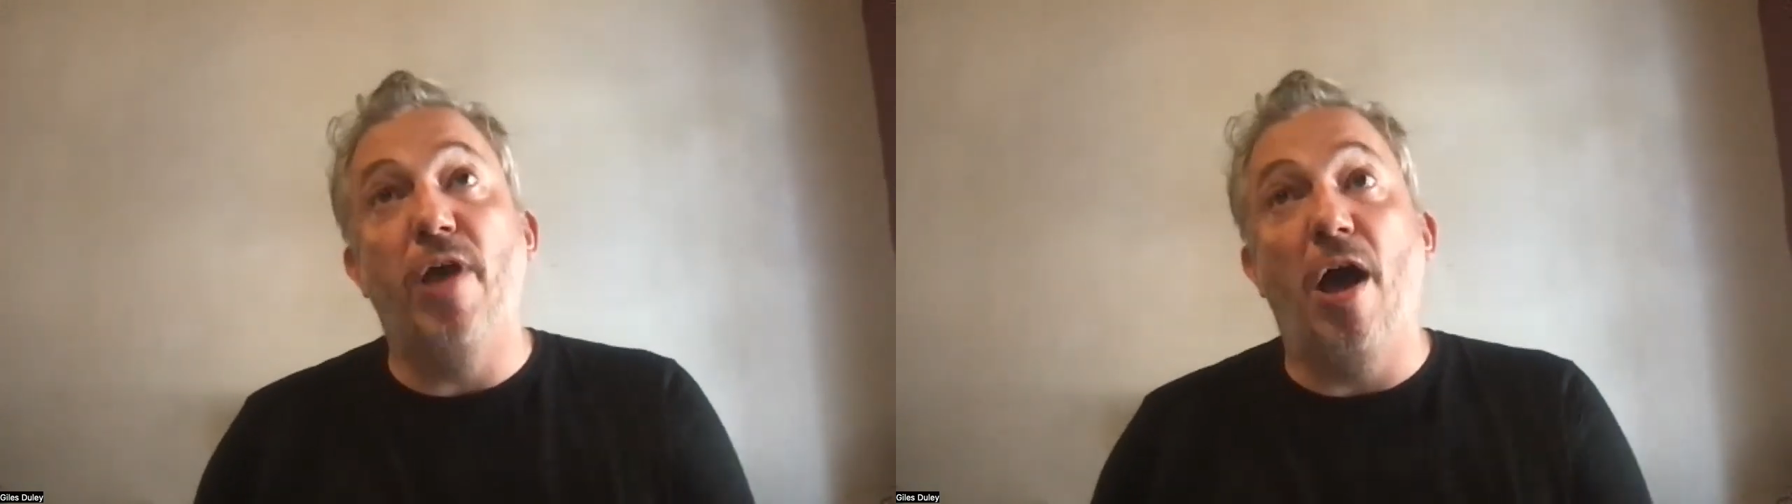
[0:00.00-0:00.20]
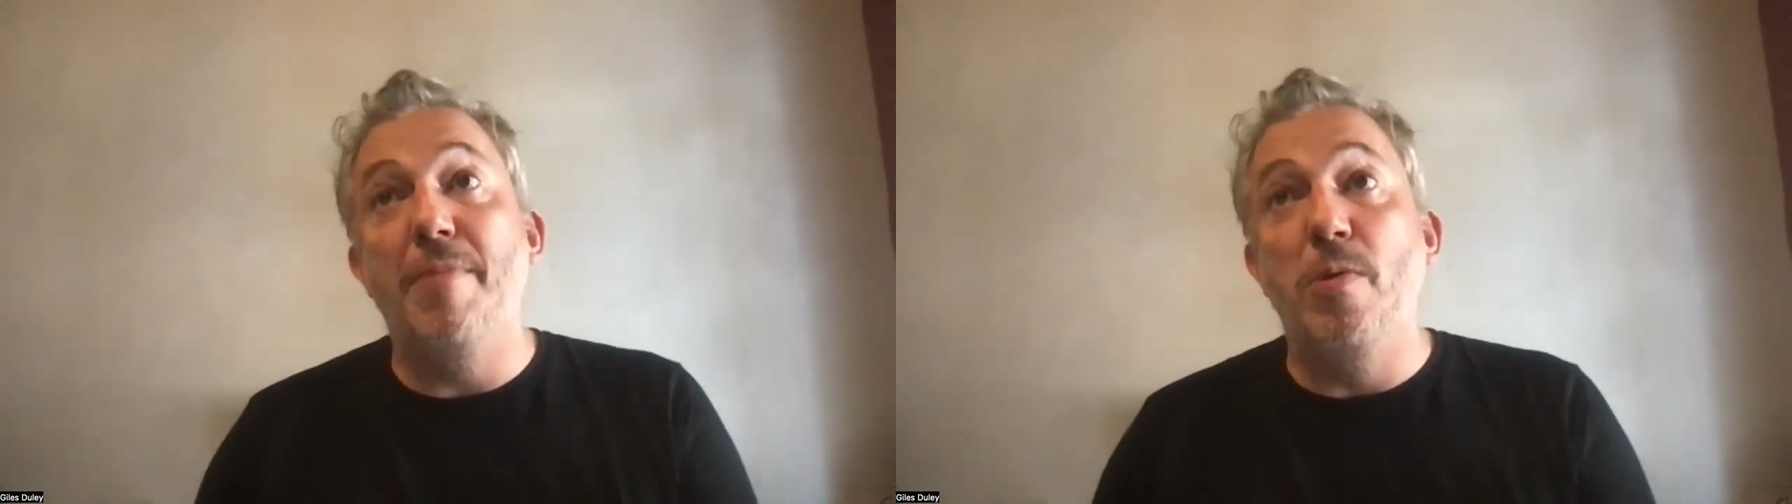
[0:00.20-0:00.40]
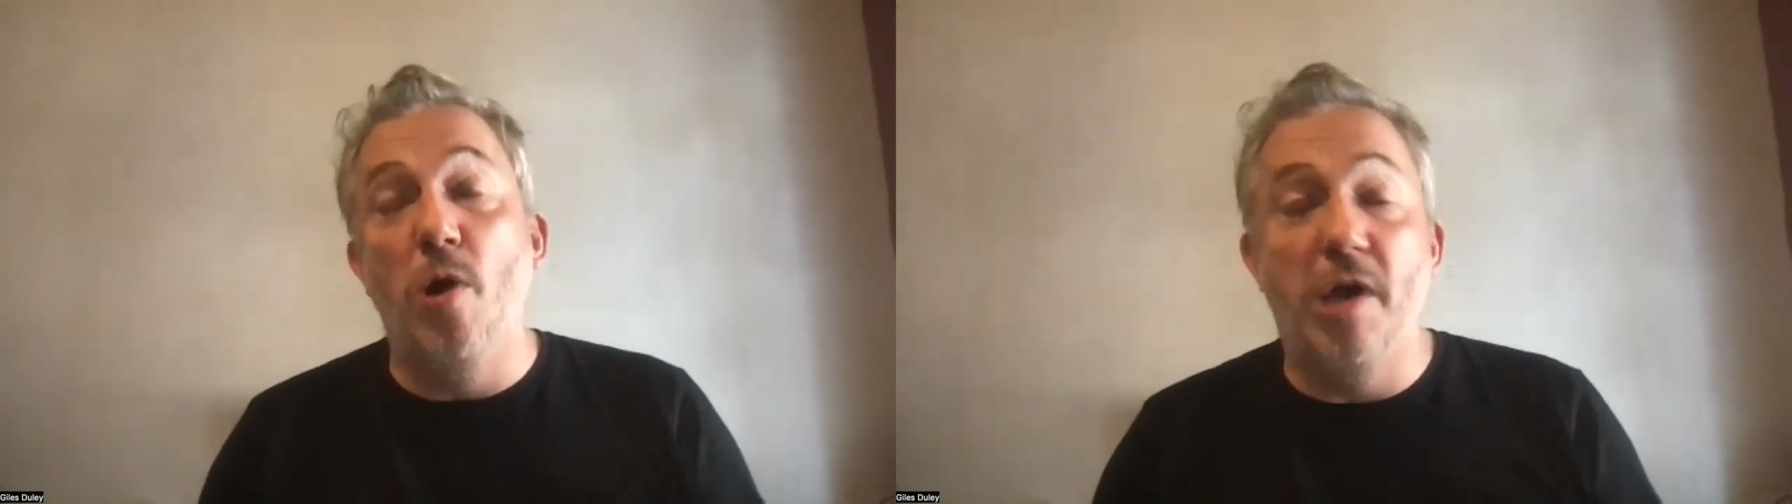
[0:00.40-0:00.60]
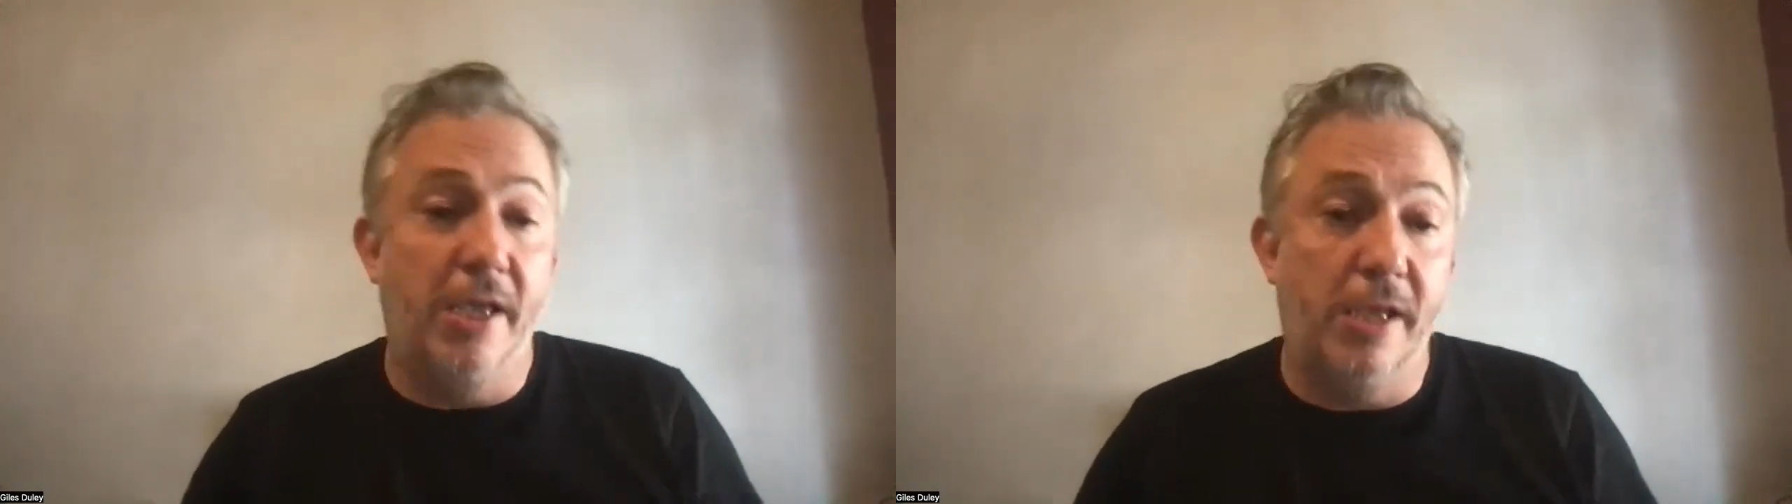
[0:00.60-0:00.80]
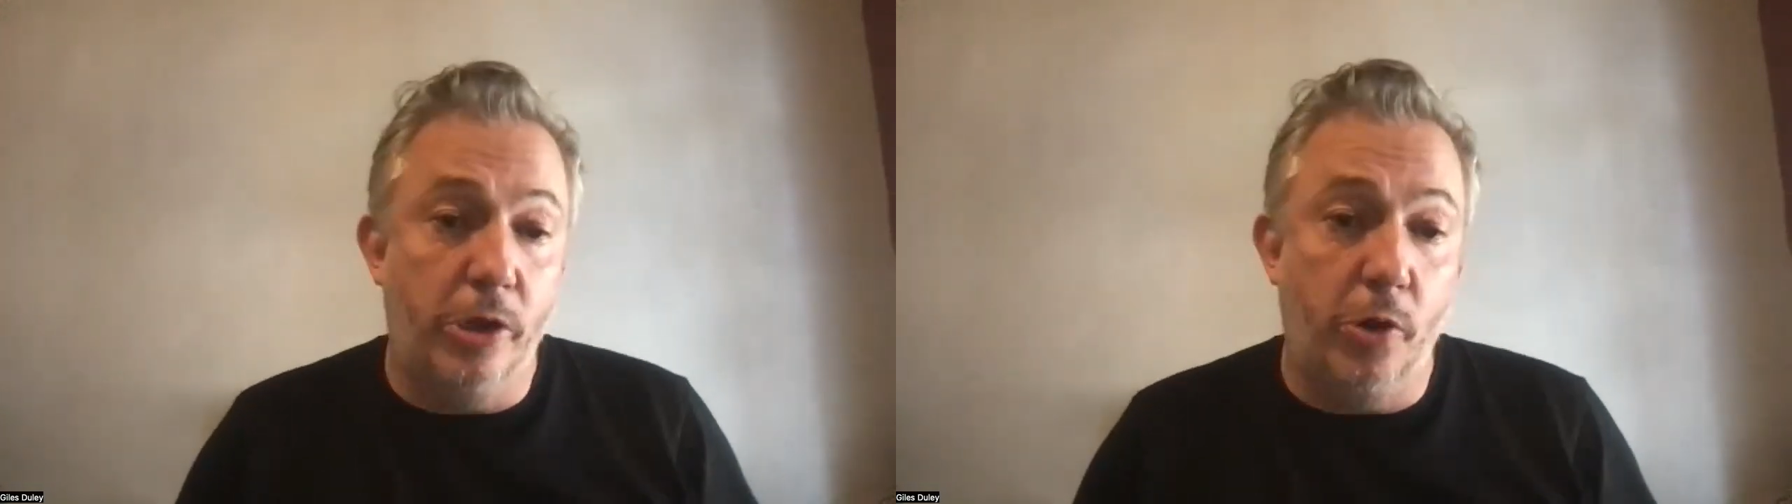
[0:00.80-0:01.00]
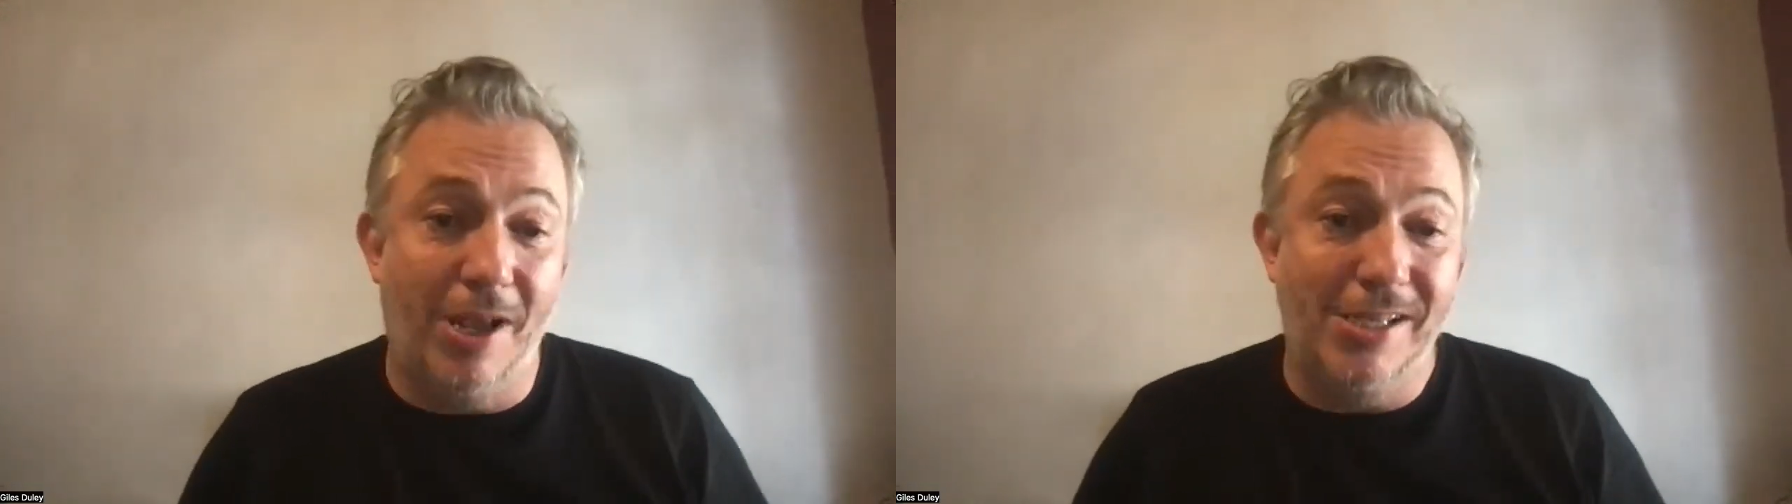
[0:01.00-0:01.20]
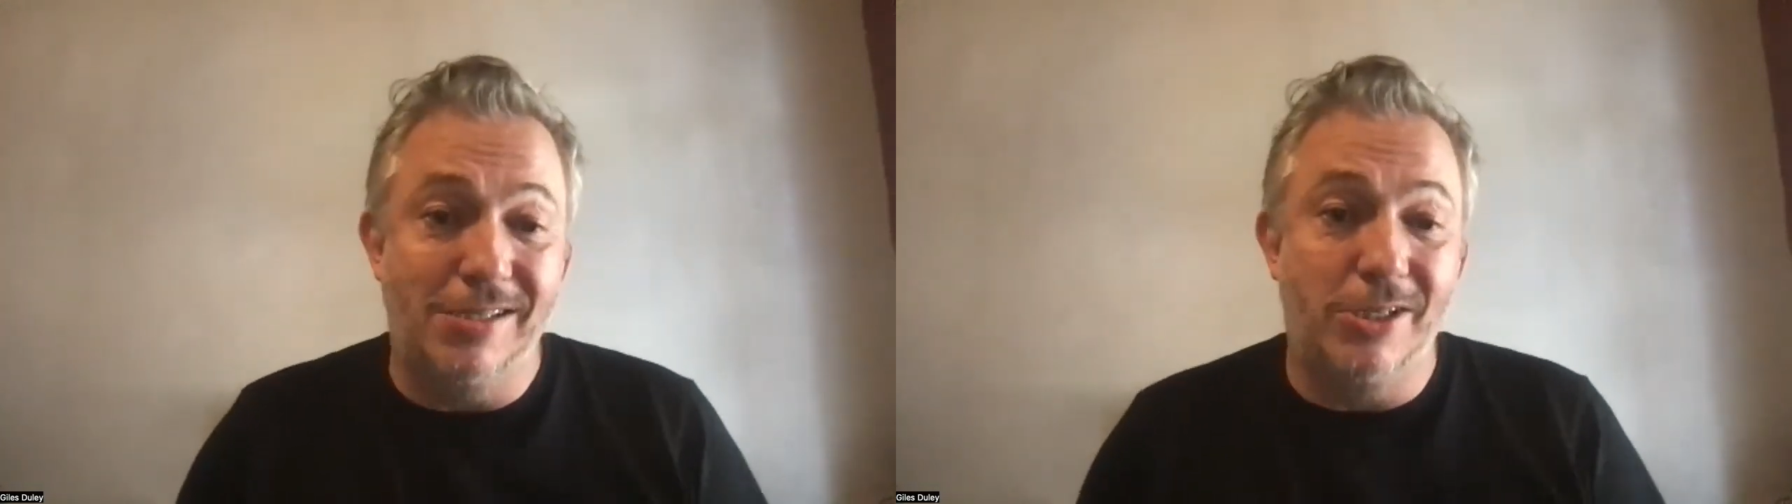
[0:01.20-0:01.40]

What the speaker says: I've been working in Ukraine since